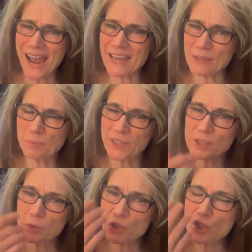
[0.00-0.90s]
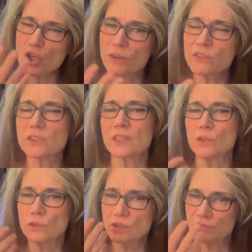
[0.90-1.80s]
The placement shifts. Get
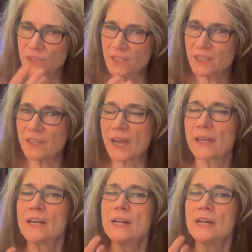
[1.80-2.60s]
used to feeling that.